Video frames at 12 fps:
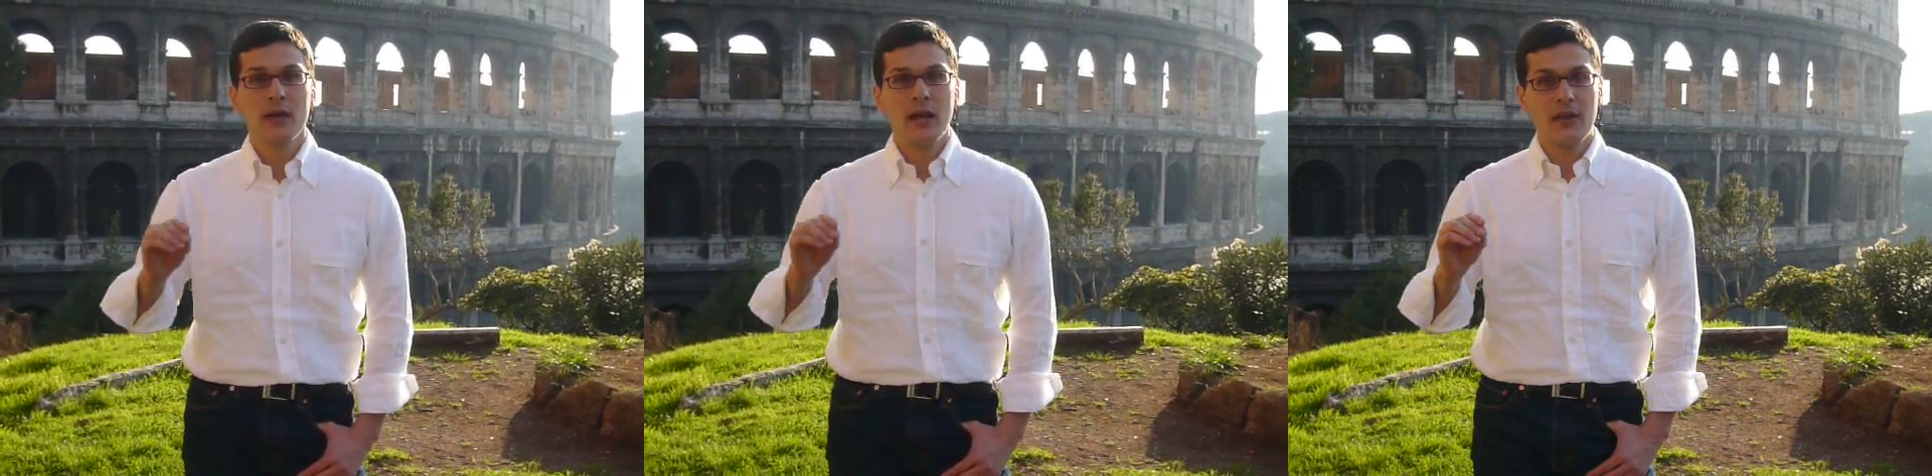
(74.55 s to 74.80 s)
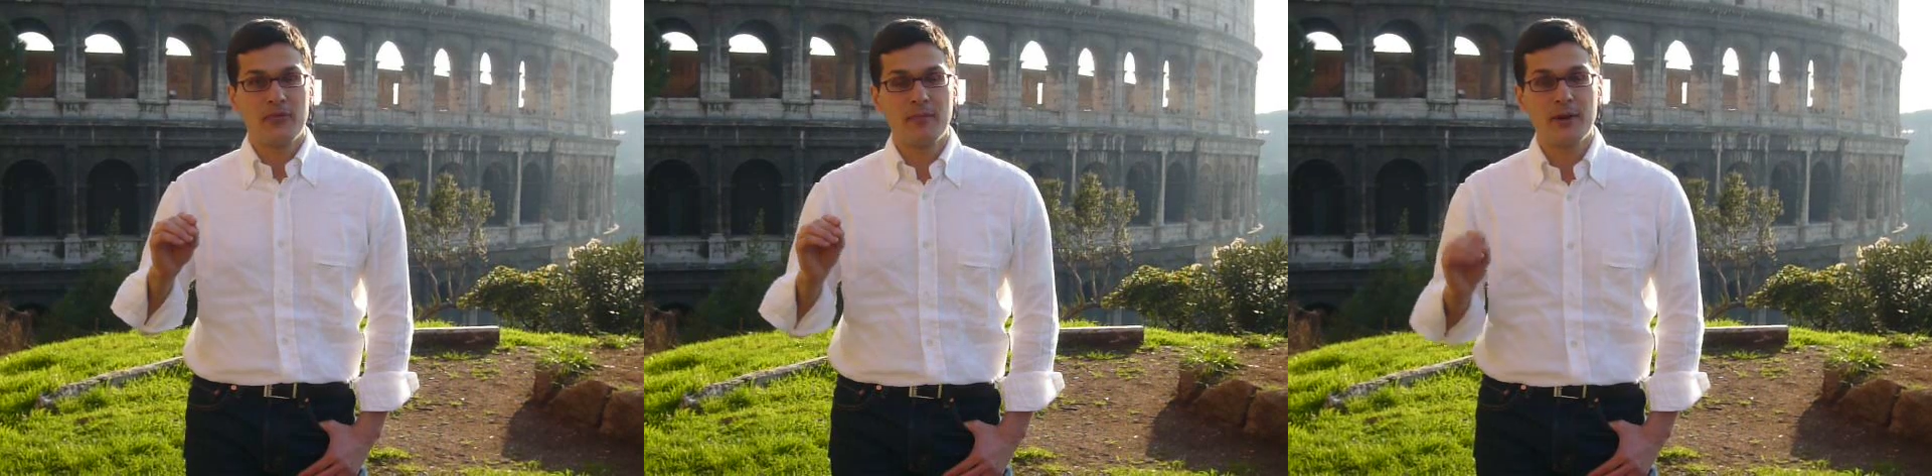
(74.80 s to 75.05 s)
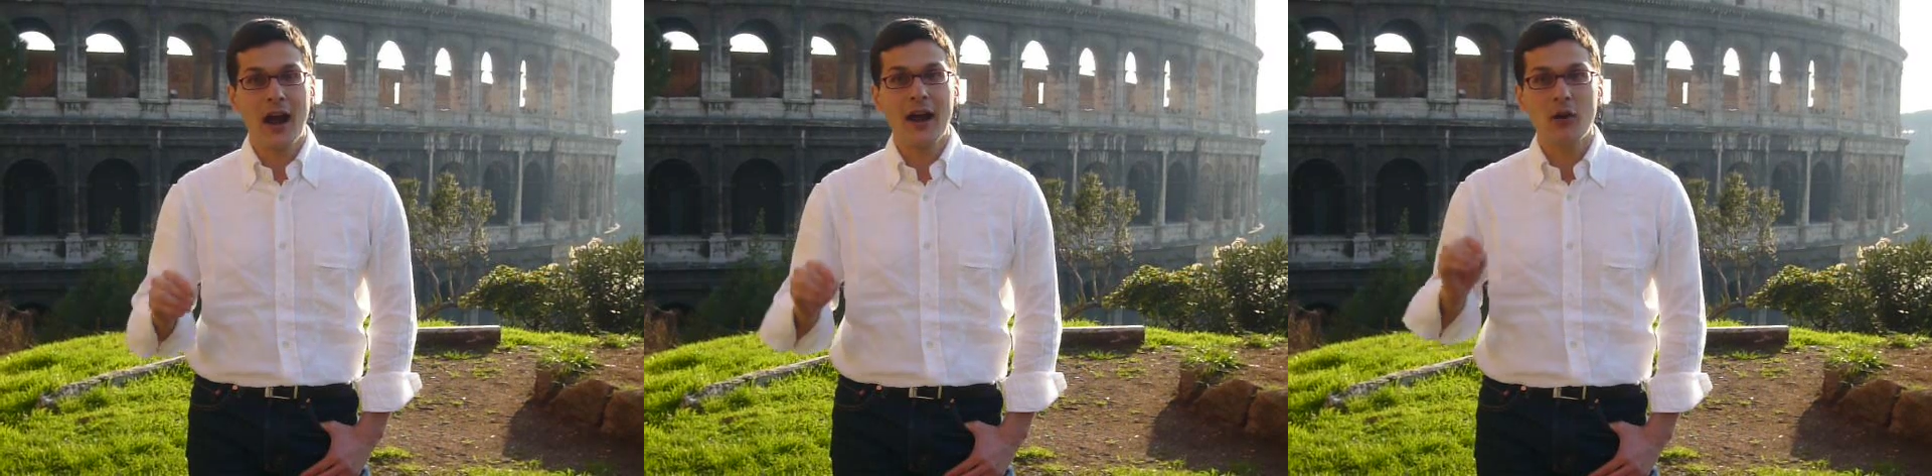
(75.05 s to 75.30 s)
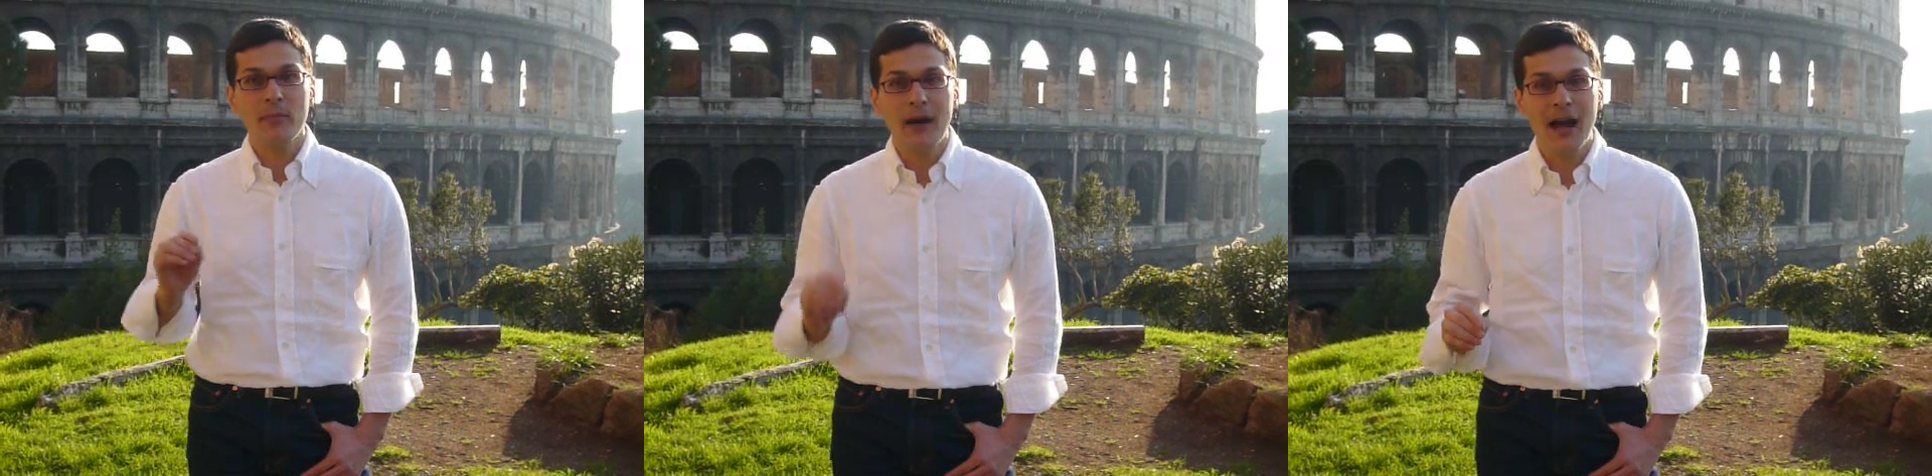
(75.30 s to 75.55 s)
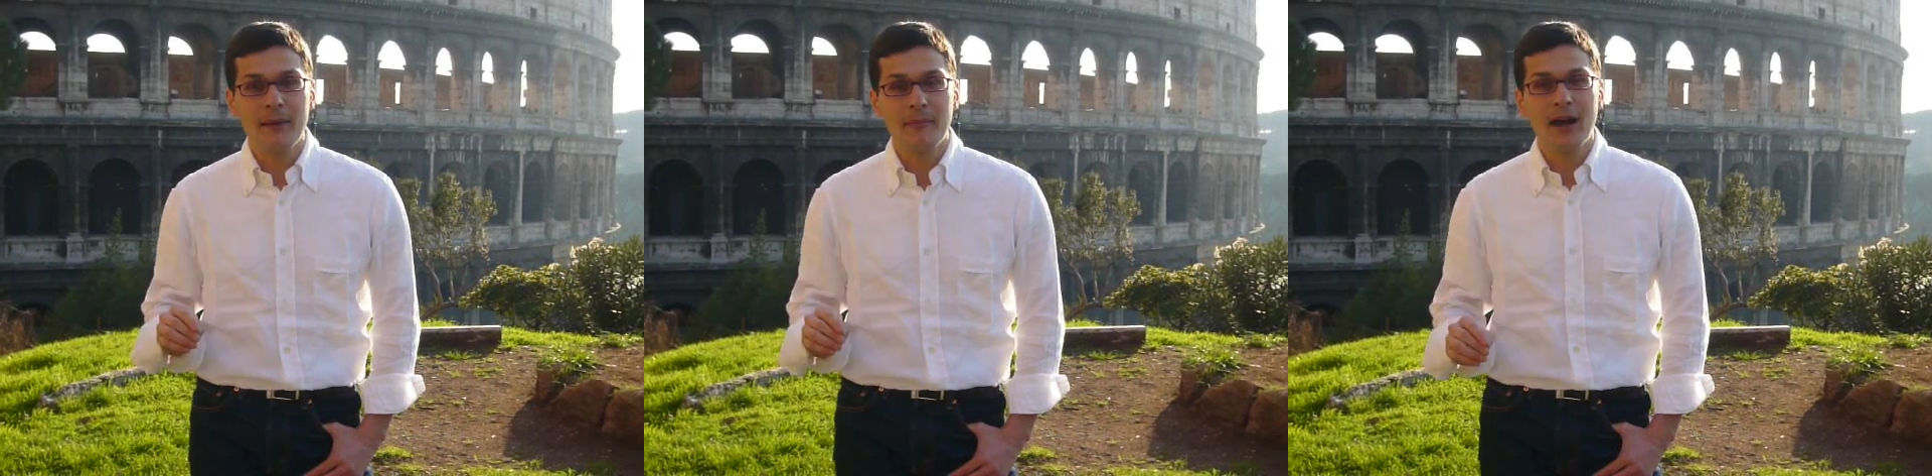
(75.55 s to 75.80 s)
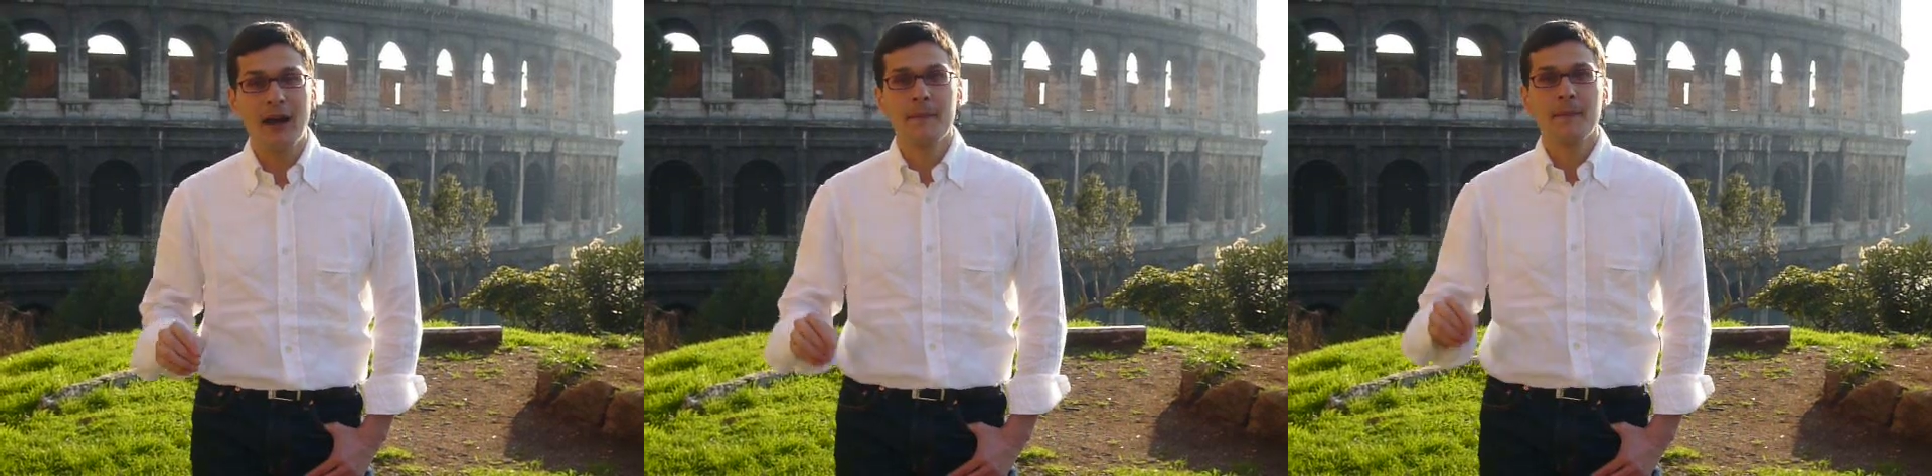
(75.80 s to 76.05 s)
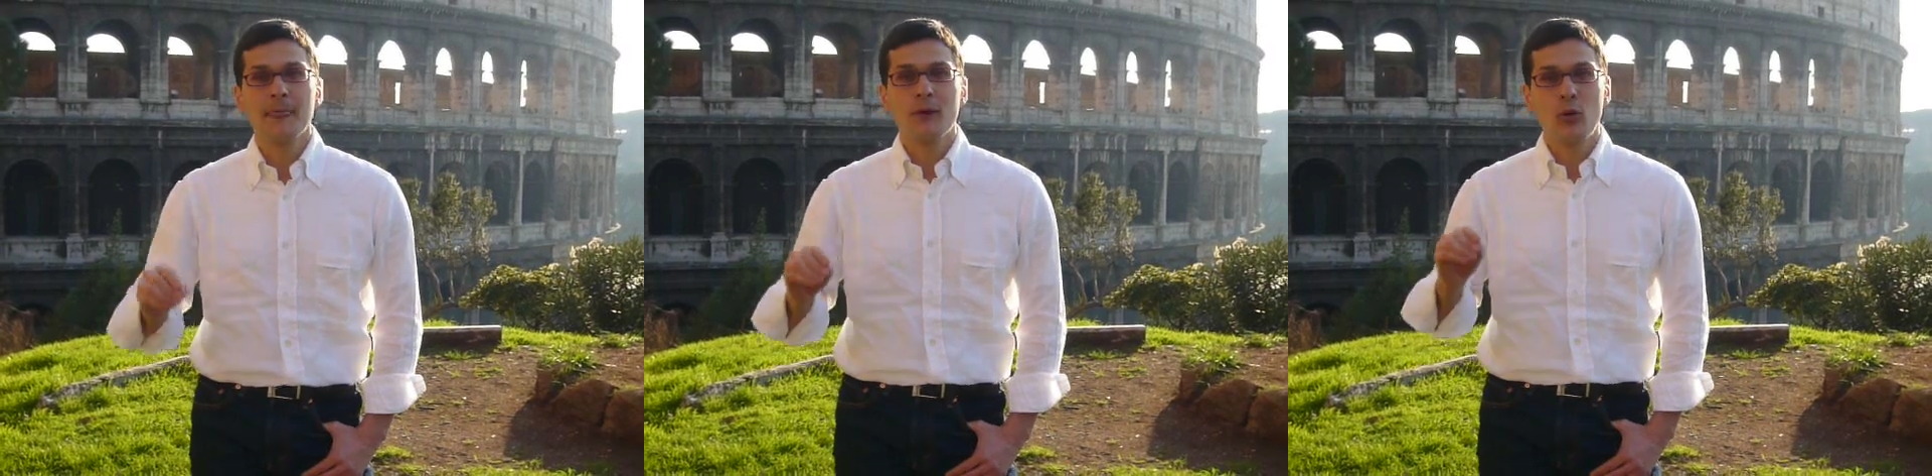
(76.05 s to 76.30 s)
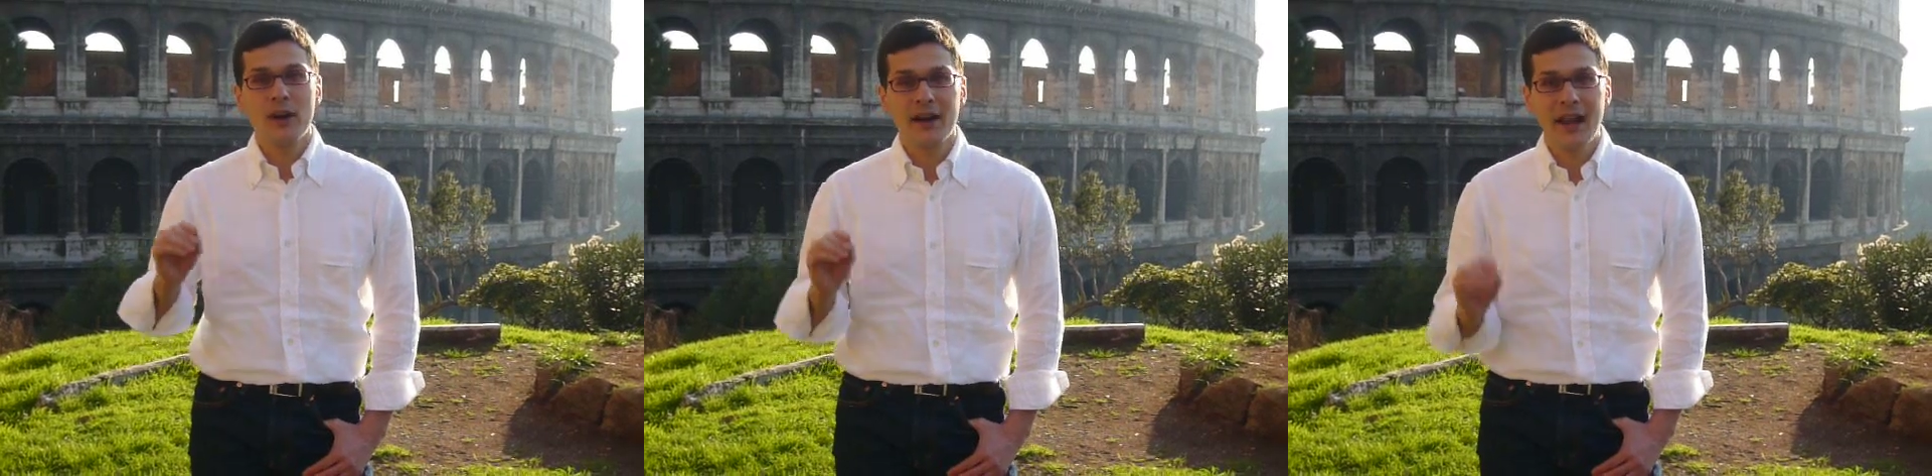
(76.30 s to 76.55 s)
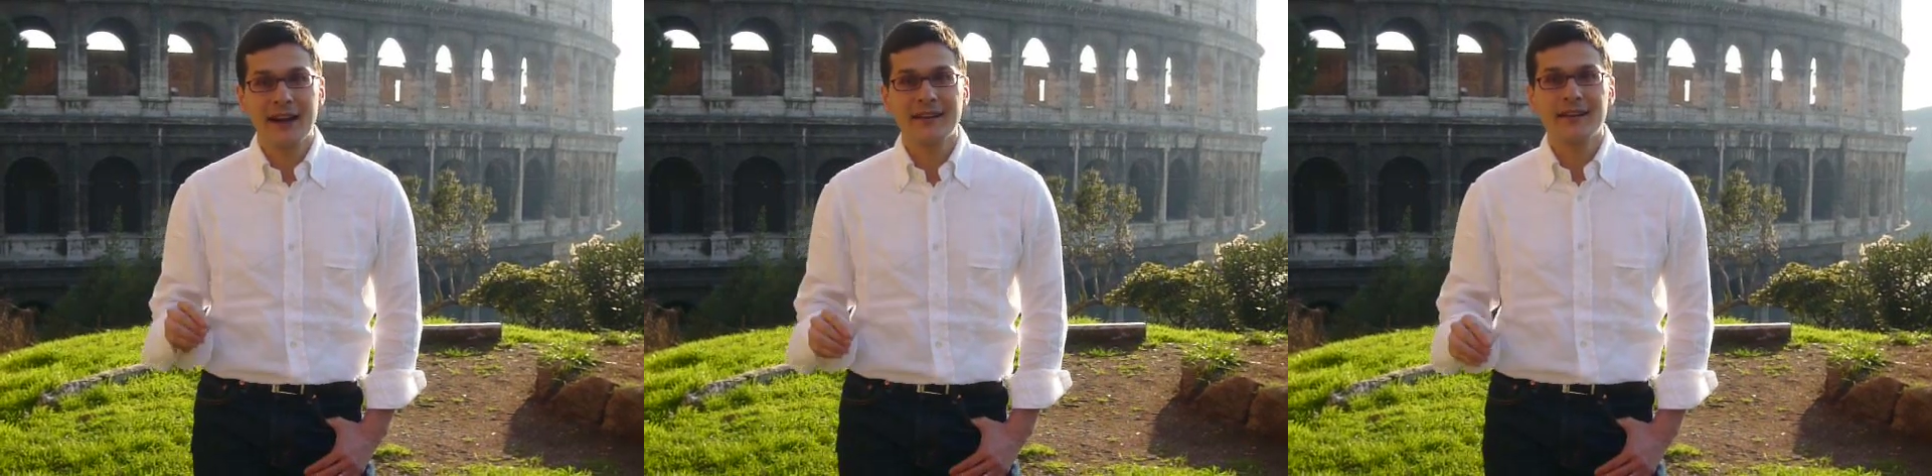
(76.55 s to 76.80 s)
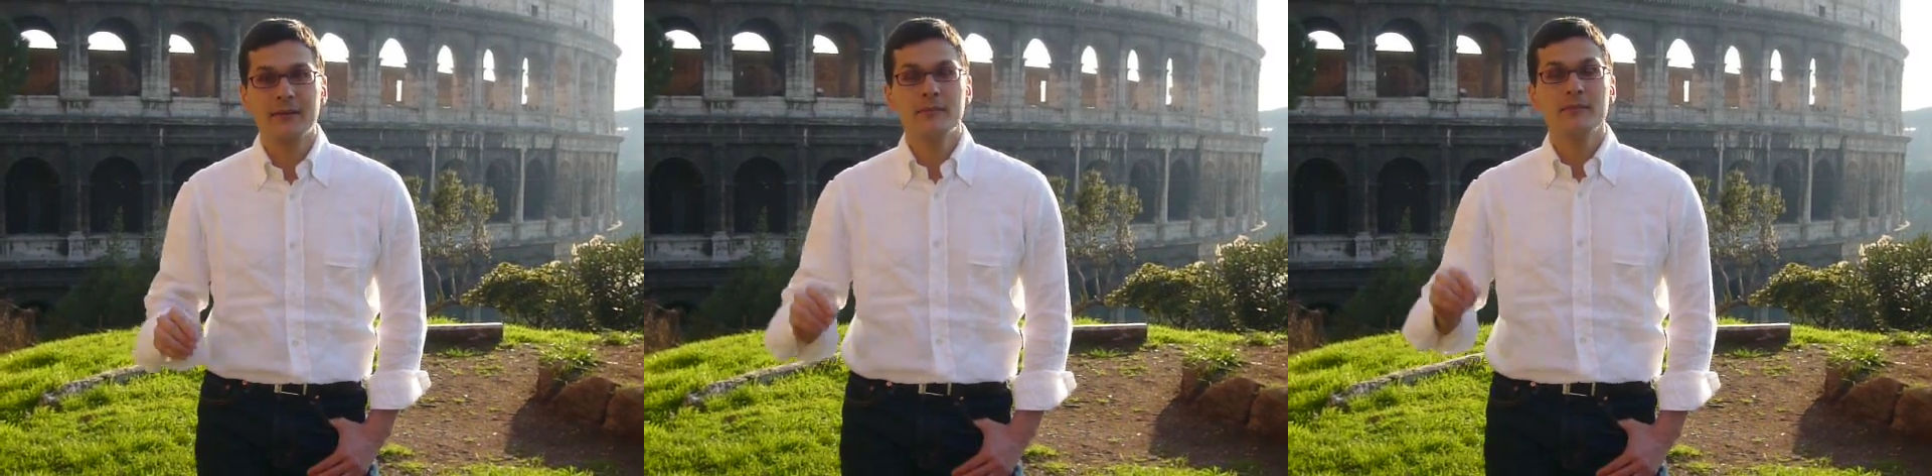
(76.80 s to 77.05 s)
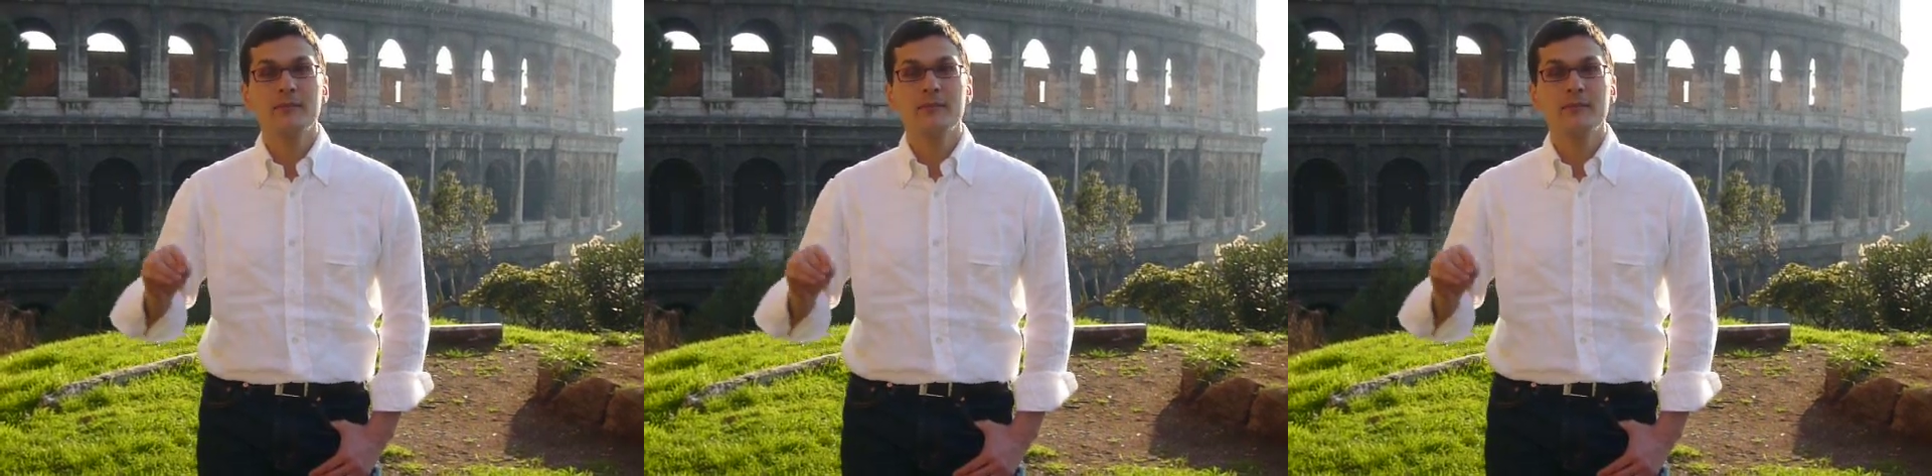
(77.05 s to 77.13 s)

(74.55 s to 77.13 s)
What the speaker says: if Barack Obama were elected